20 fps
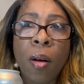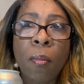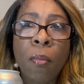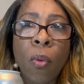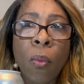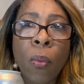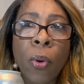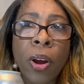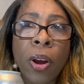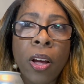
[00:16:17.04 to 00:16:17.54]

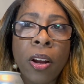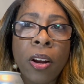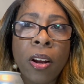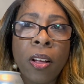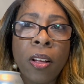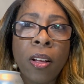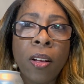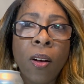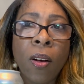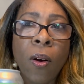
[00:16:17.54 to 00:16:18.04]
we're
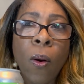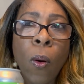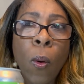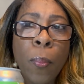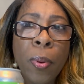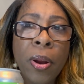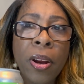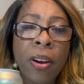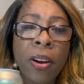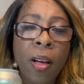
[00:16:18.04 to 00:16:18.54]
gonna
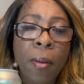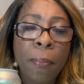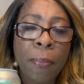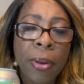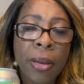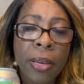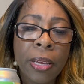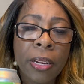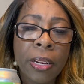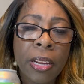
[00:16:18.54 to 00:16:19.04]
open it up
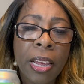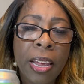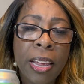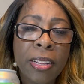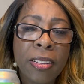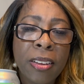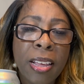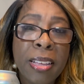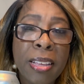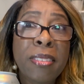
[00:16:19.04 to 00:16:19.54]

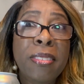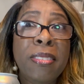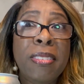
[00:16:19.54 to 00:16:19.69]
and